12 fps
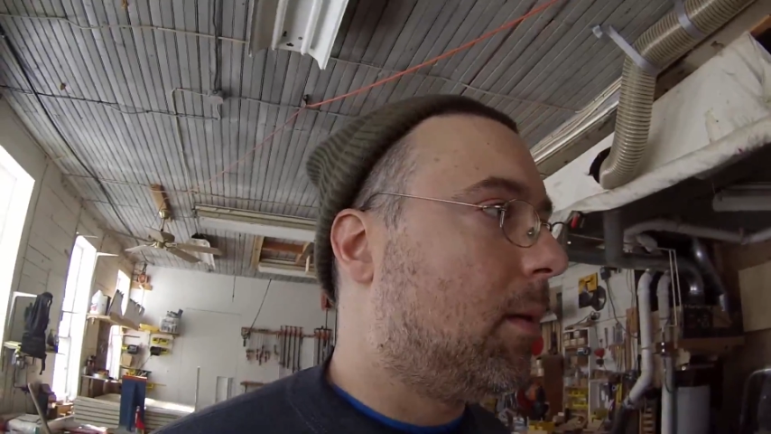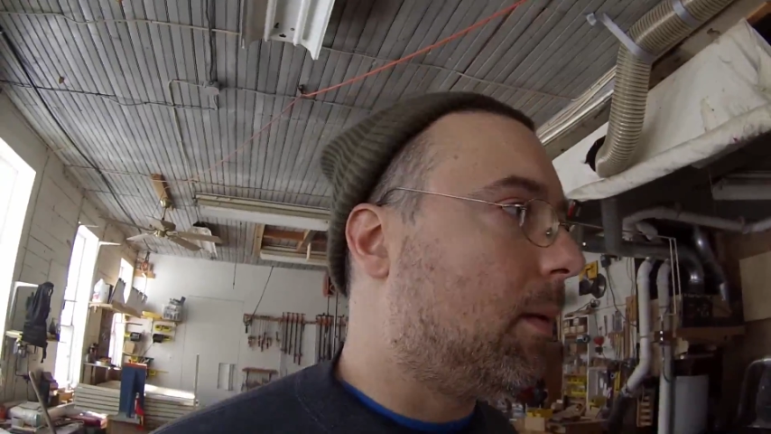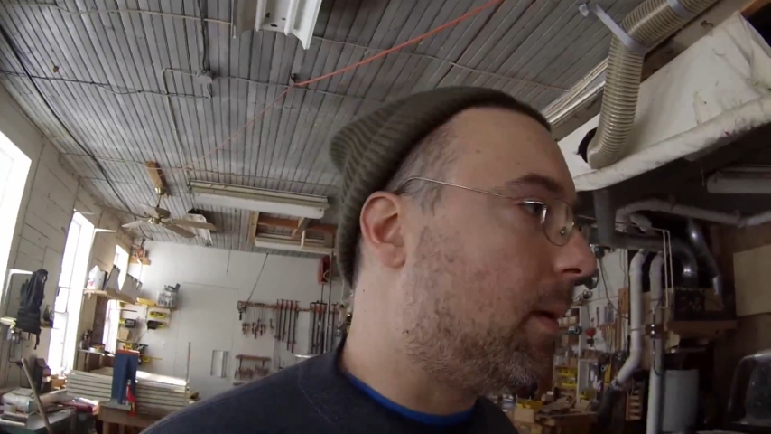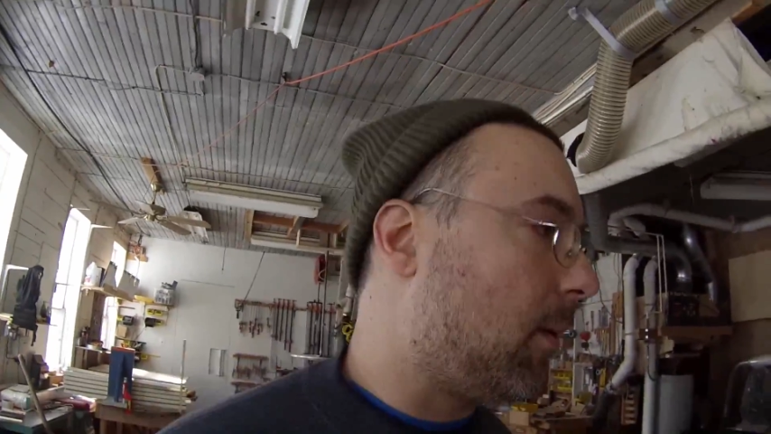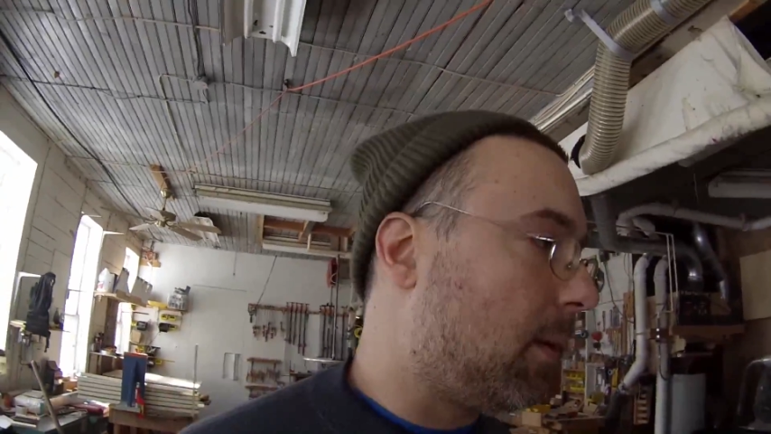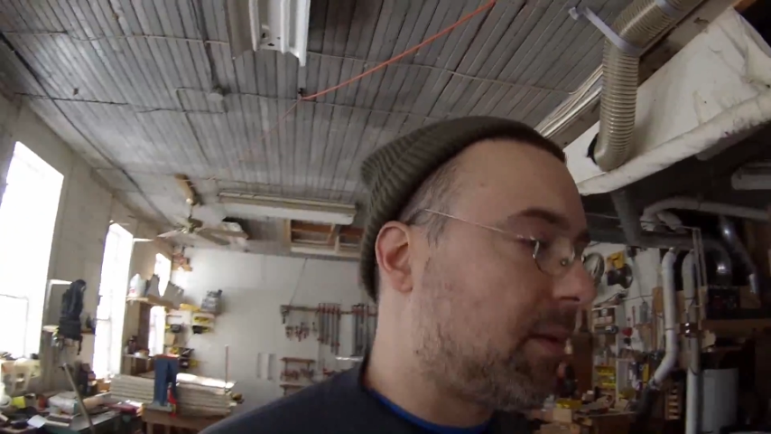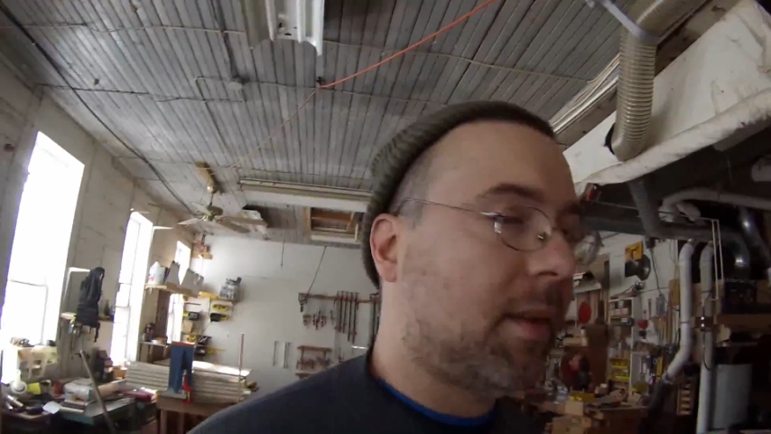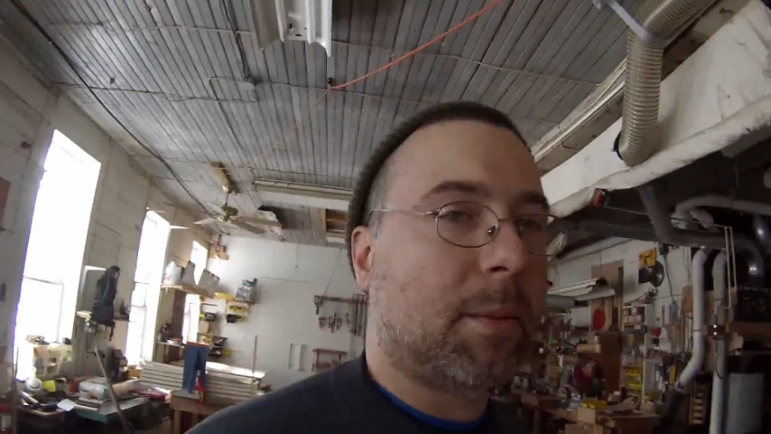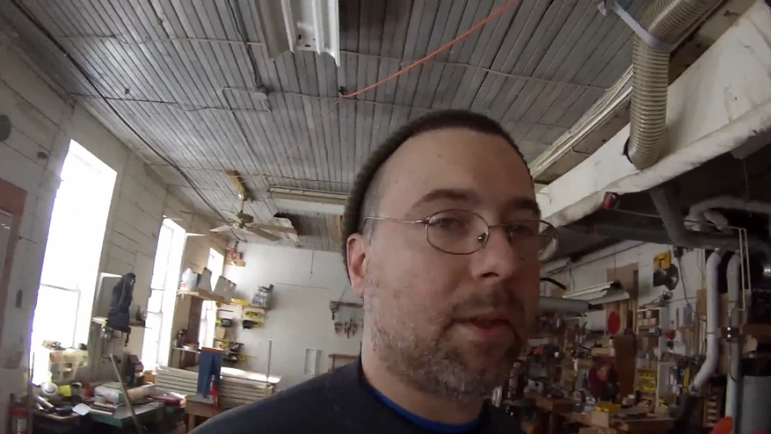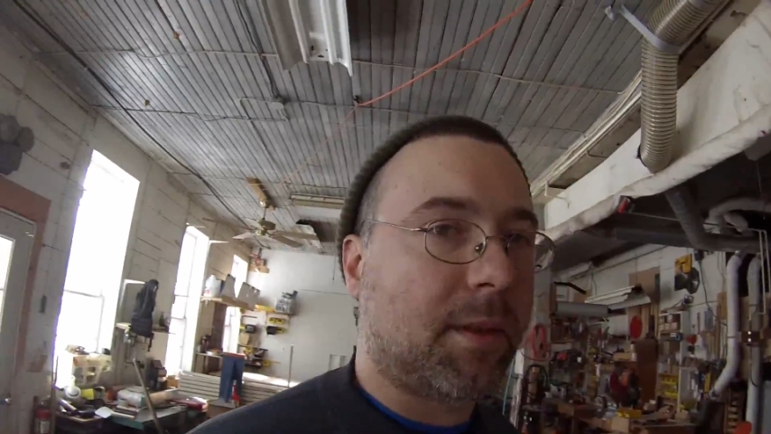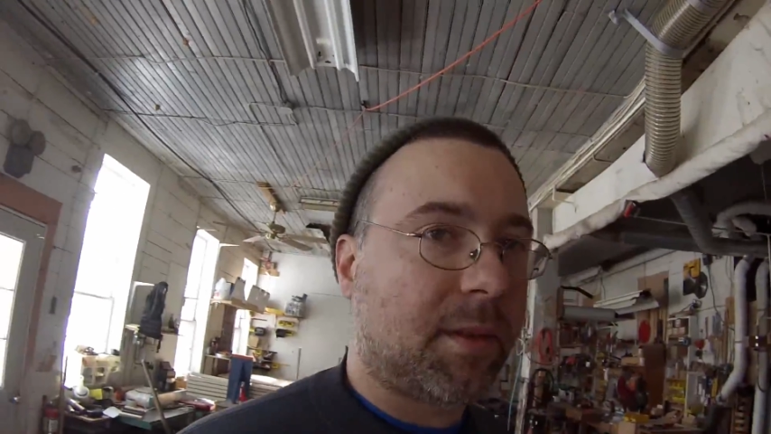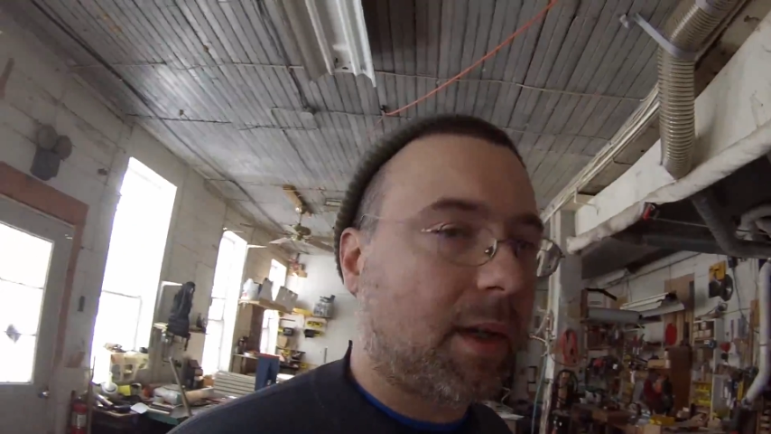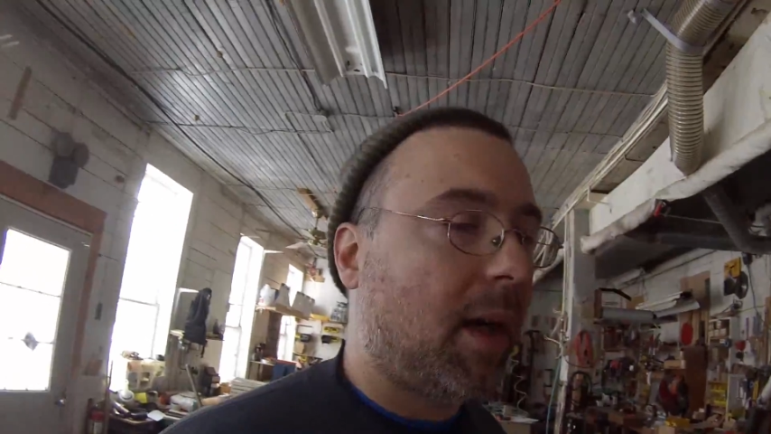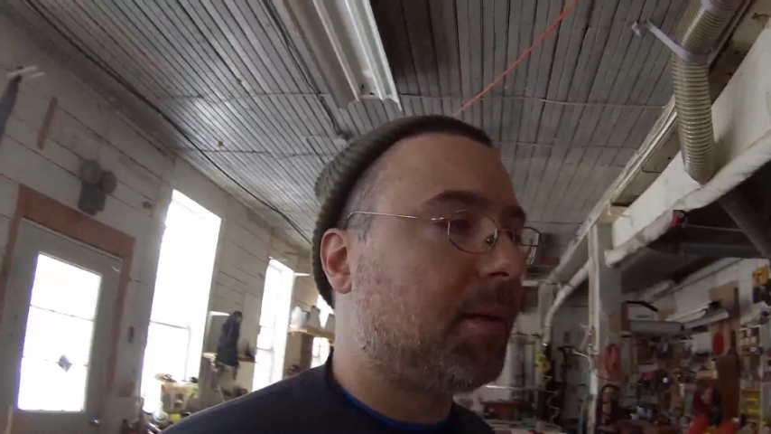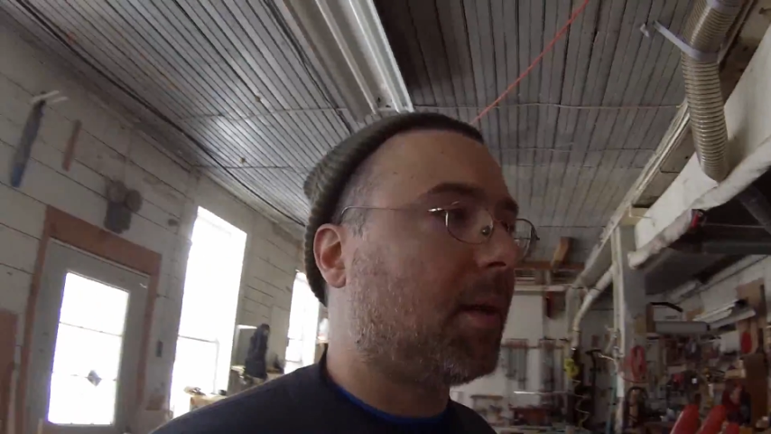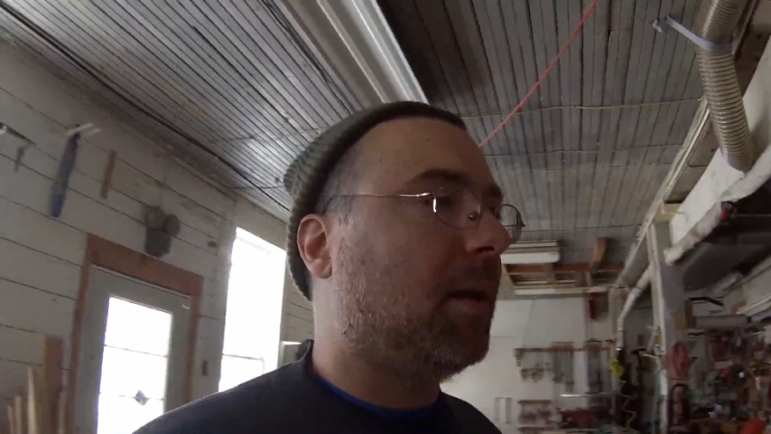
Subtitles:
or similar size